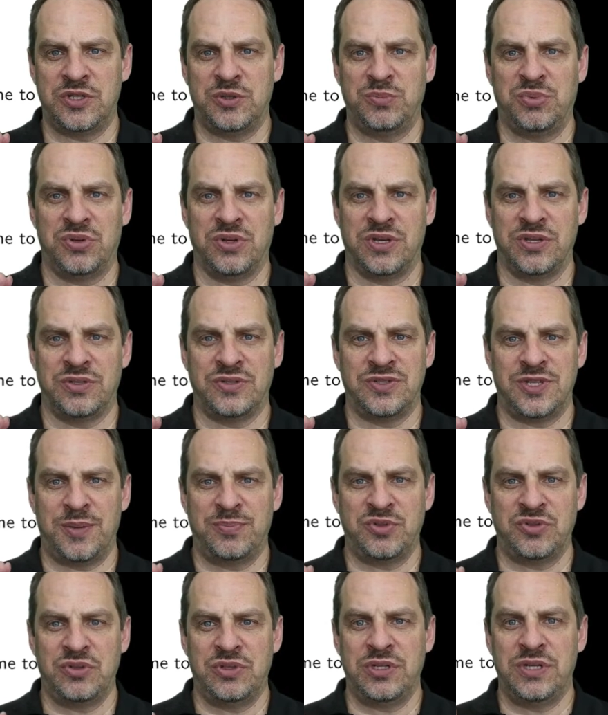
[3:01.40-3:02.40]
simple
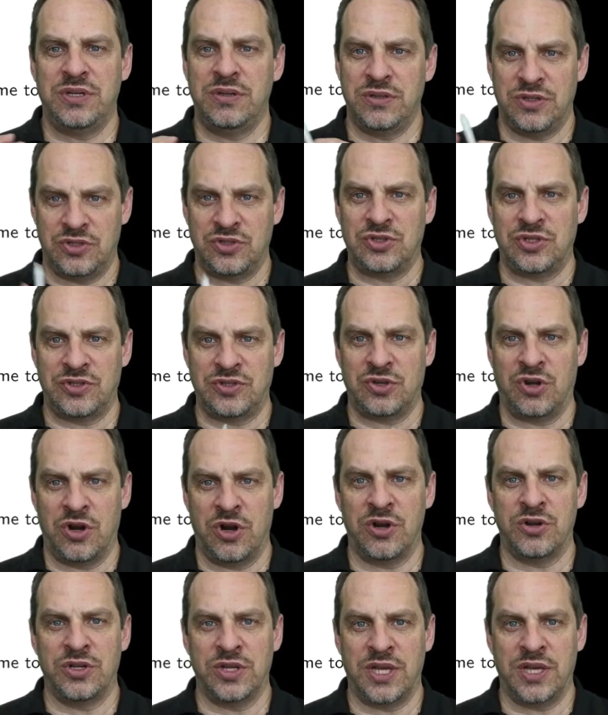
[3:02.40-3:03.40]
conceptually, it's just
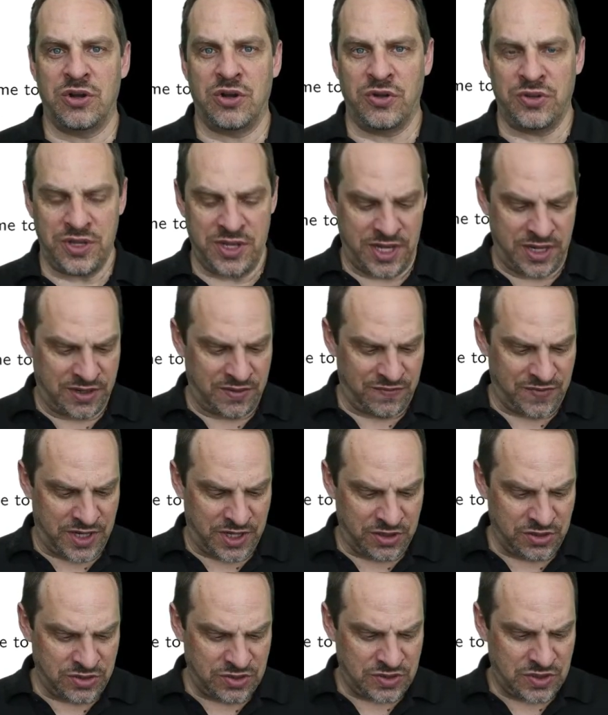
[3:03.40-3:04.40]
hard to get all the
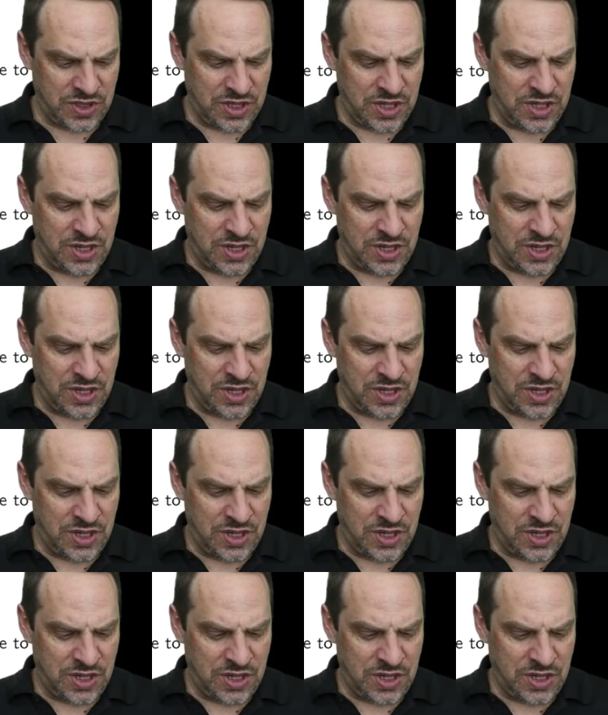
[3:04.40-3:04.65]
eigenvalues.